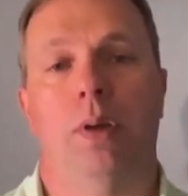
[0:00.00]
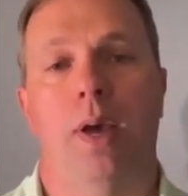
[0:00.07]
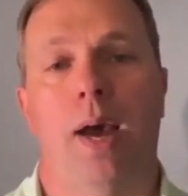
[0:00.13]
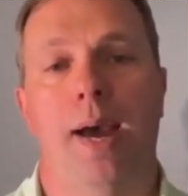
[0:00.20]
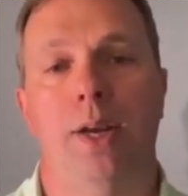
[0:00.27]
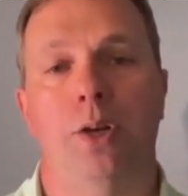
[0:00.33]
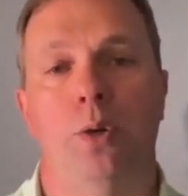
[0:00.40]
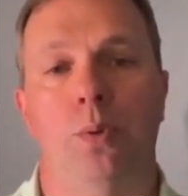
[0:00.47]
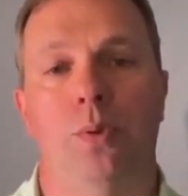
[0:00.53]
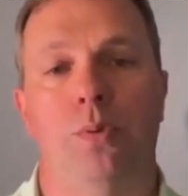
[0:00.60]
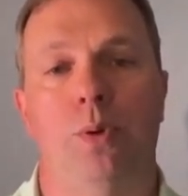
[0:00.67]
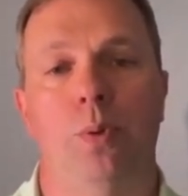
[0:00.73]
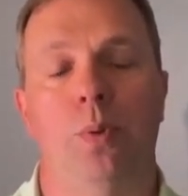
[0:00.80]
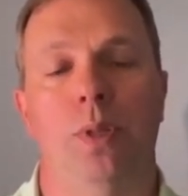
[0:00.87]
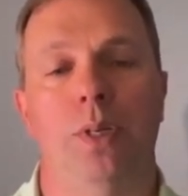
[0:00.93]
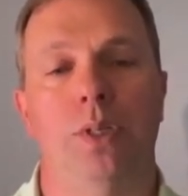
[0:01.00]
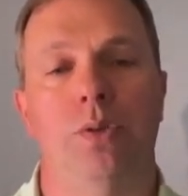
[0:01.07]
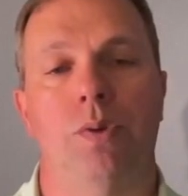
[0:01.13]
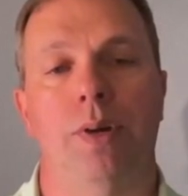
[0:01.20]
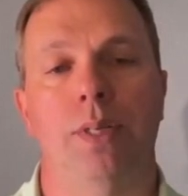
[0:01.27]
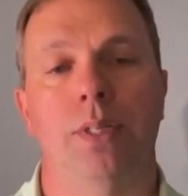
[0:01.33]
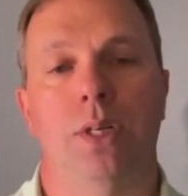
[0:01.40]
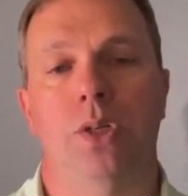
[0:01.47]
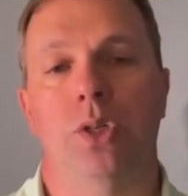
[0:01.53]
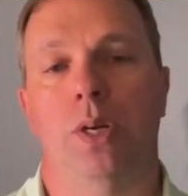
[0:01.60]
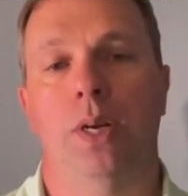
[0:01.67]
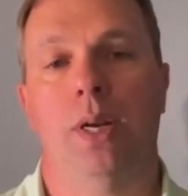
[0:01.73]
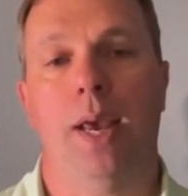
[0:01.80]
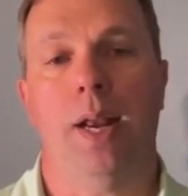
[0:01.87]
guide you through this transition